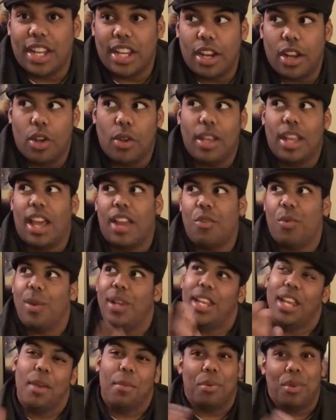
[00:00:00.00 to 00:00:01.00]
you know, I
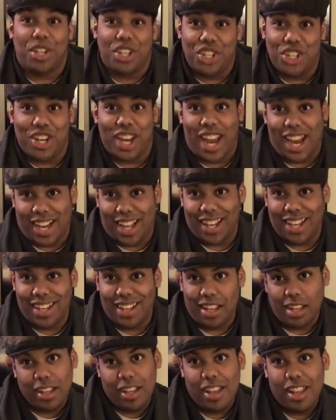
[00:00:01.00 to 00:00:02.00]
really appreciate
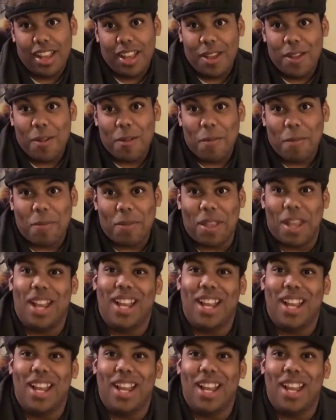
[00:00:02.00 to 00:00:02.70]
it.